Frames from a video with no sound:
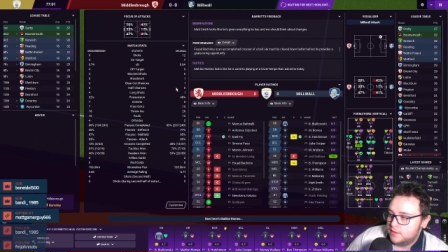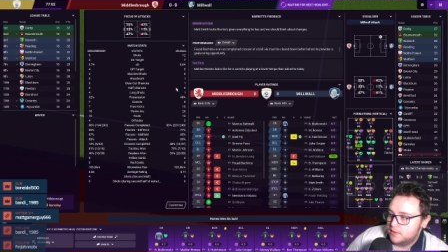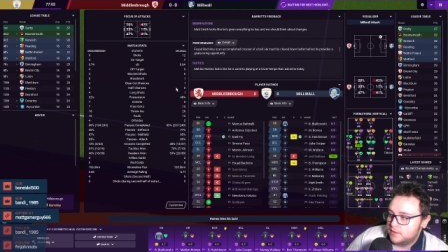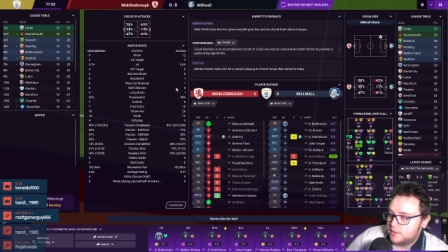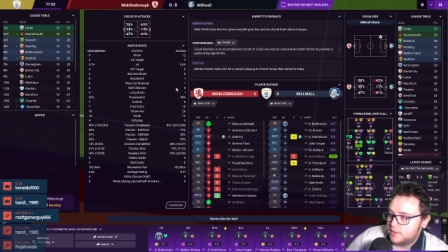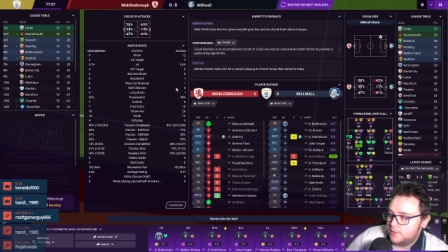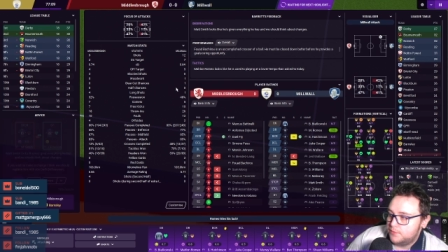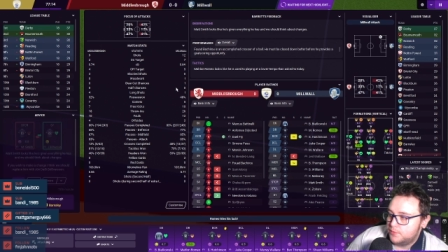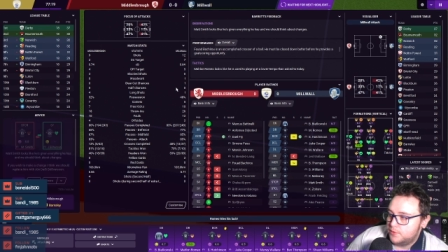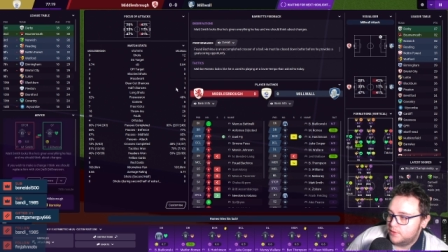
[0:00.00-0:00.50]

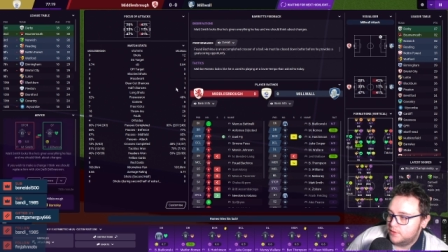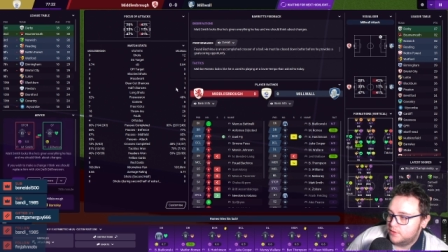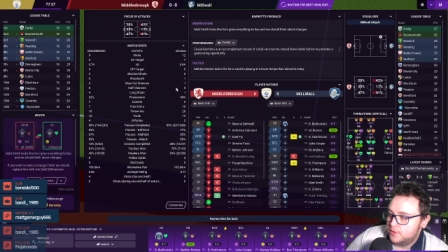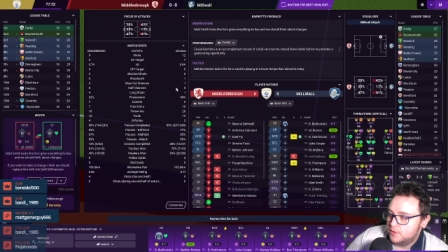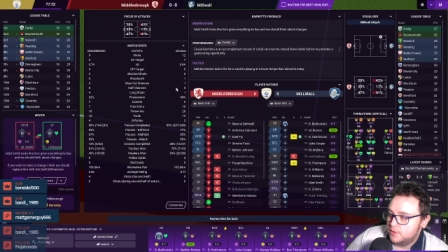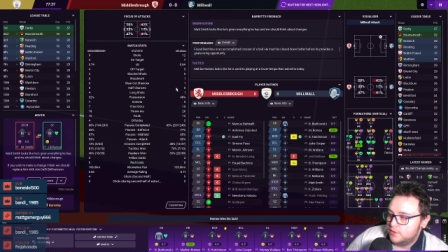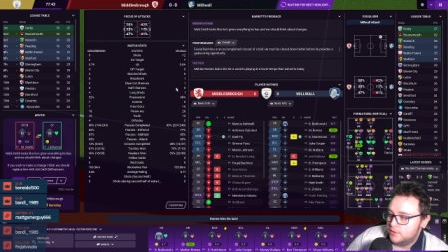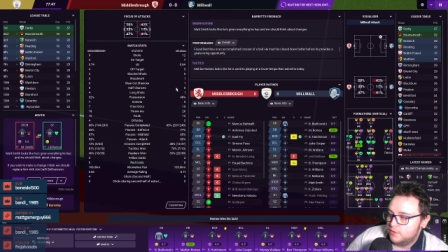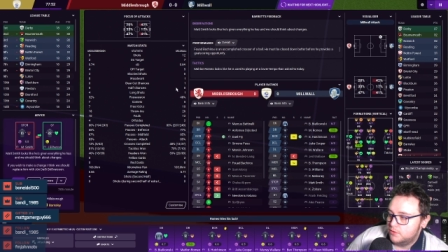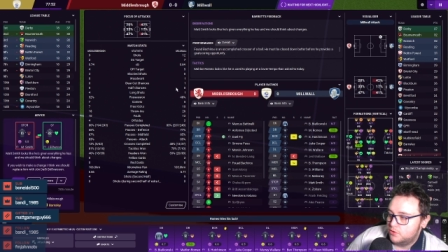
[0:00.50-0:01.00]
See if we can
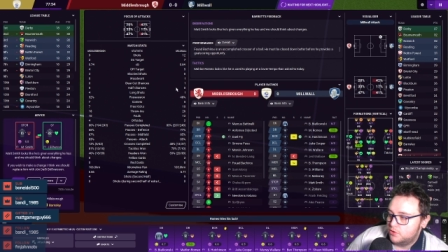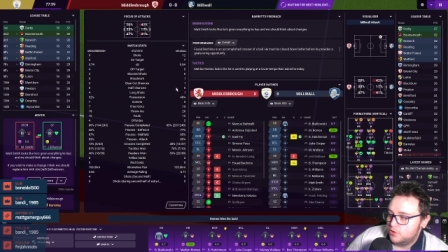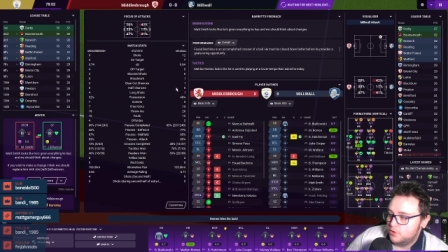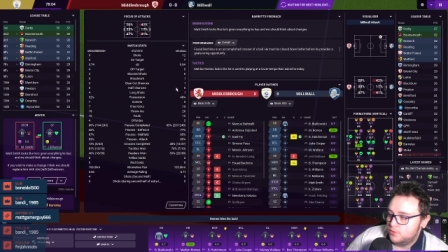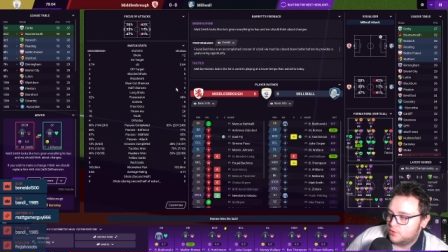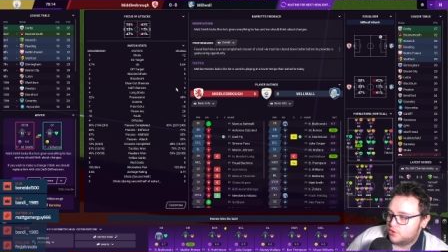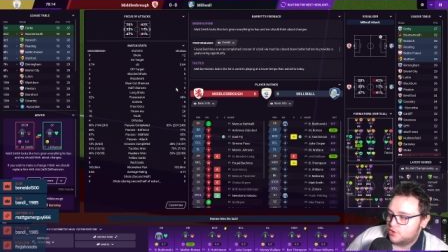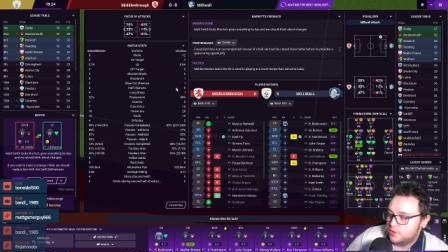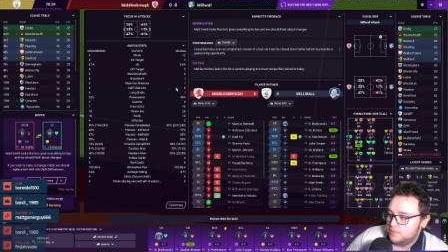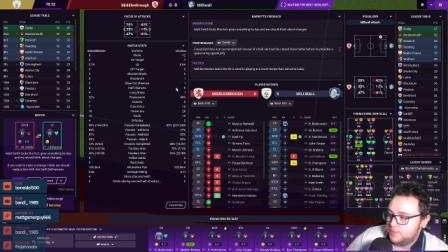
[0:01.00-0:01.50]

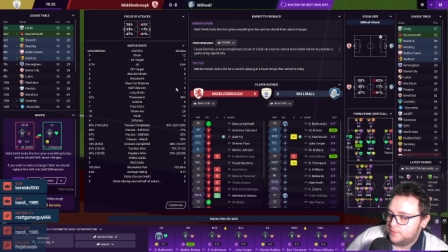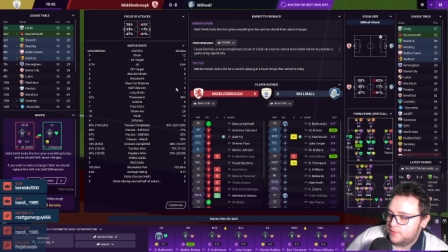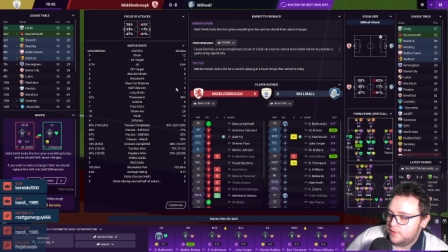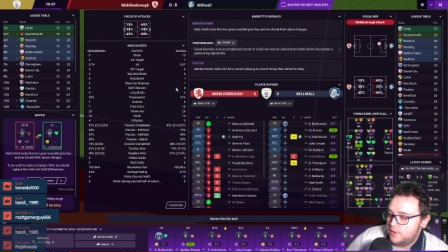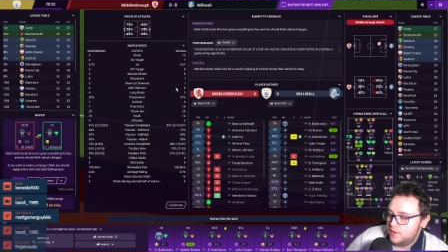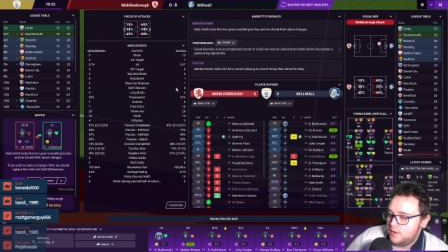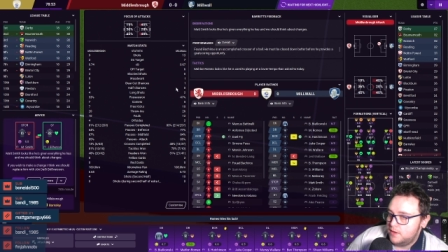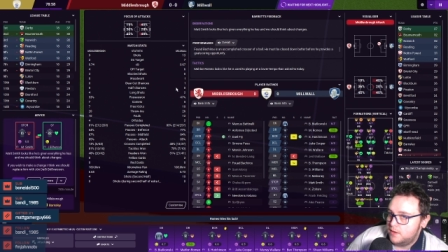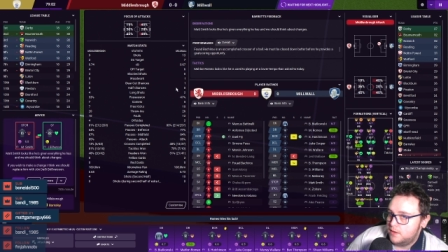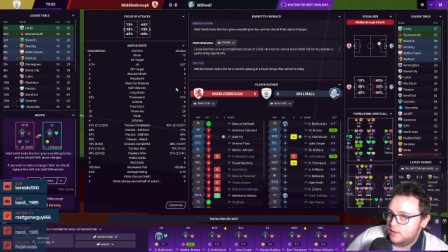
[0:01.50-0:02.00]
do
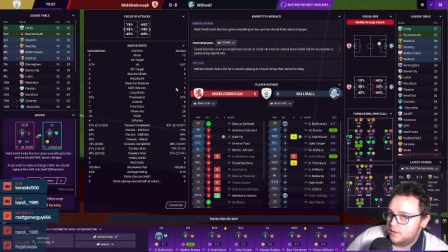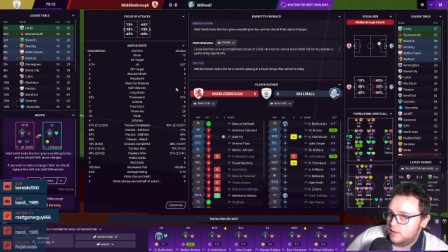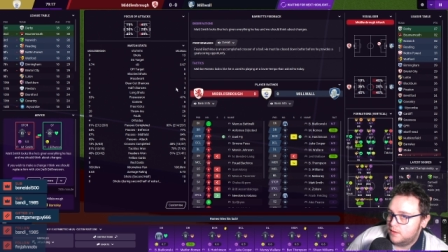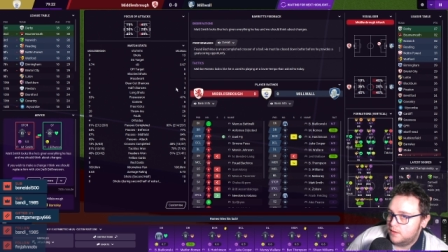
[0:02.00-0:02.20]
something.